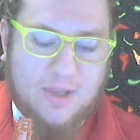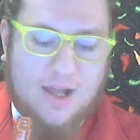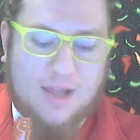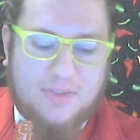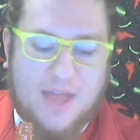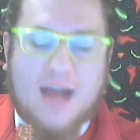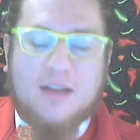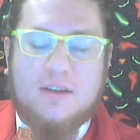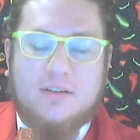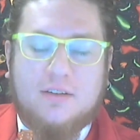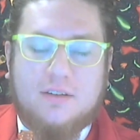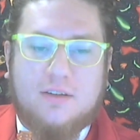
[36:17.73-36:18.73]
Uh, that
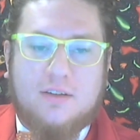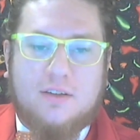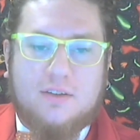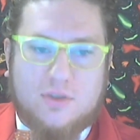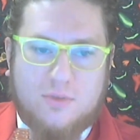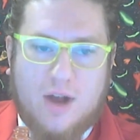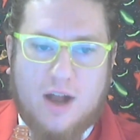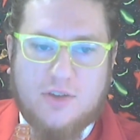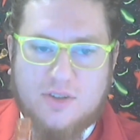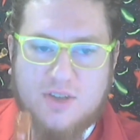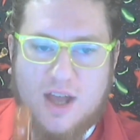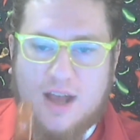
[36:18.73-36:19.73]

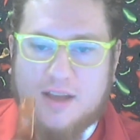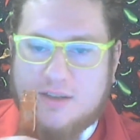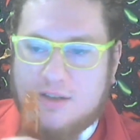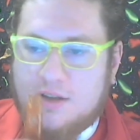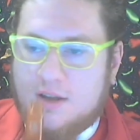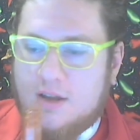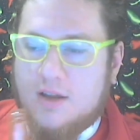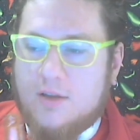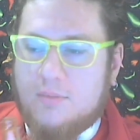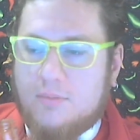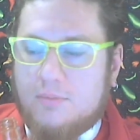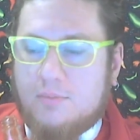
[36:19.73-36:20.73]
sriracha sauce,
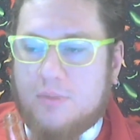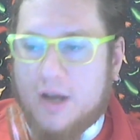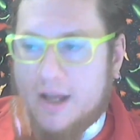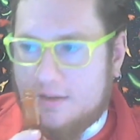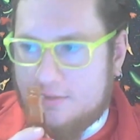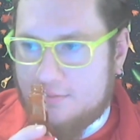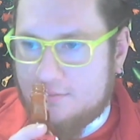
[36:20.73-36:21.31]
but